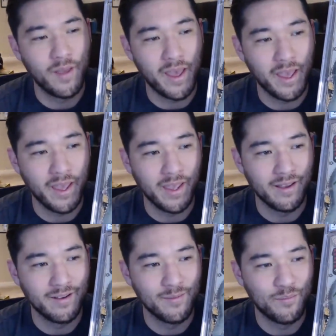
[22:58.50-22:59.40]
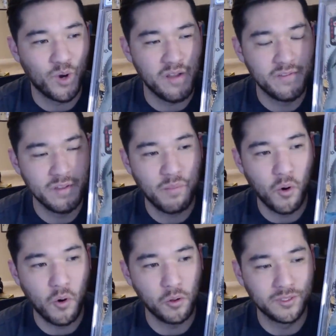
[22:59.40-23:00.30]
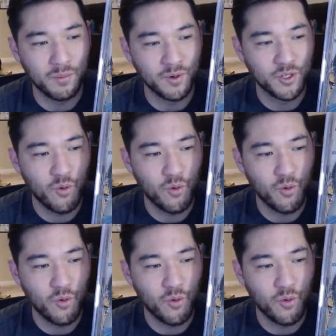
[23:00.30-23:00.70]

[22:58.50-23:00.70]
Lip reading: a Brave and the Bold number